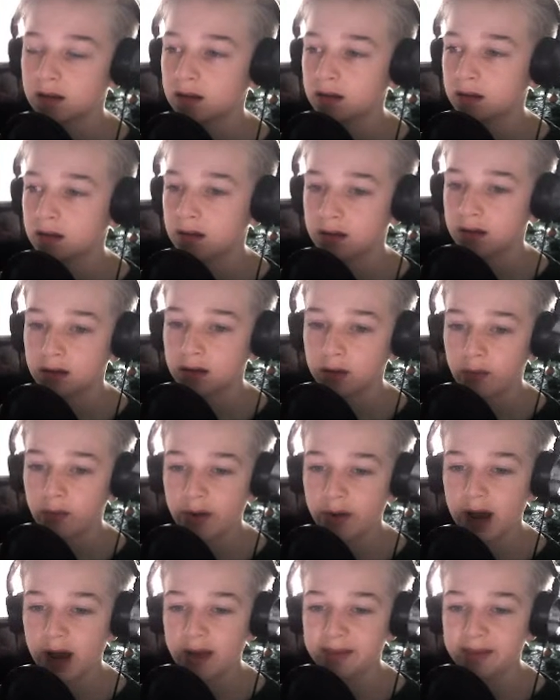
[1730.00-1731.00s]
Now what do we
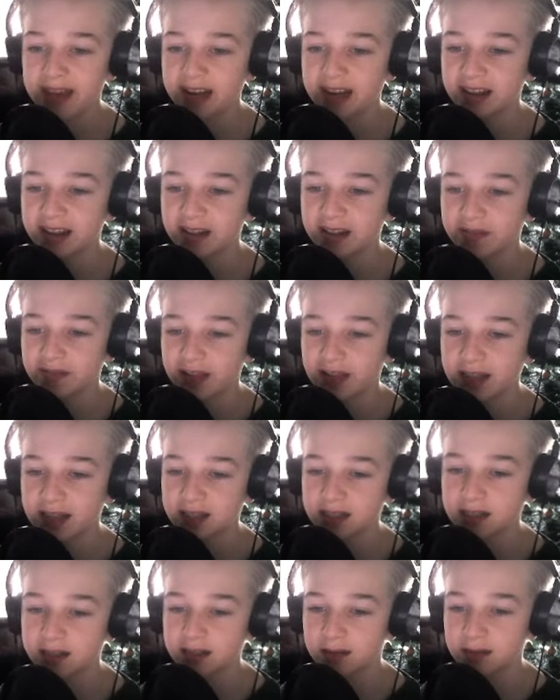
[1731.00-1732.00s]
talk about?
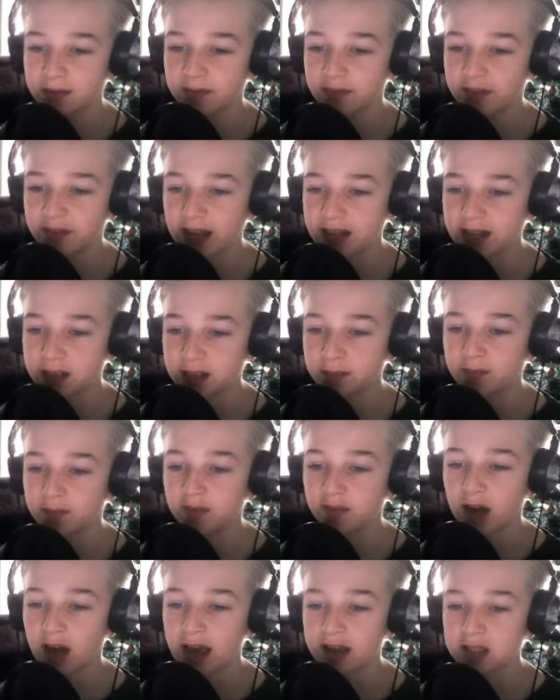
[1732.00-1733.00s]
Well,
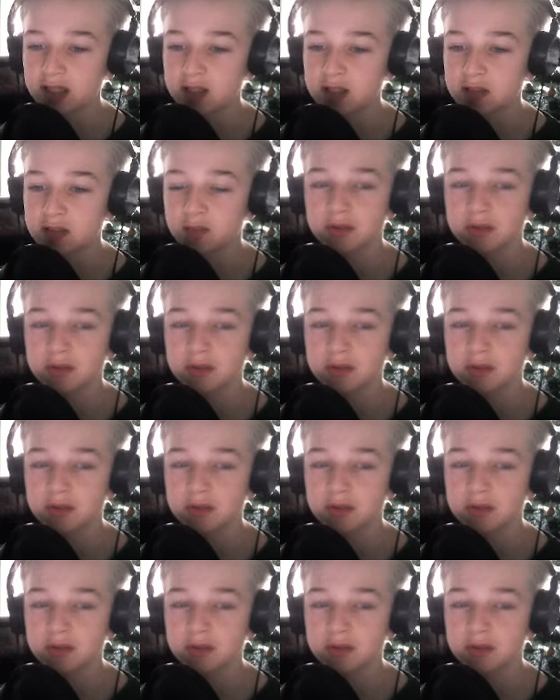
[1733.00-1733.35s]
I'm getting the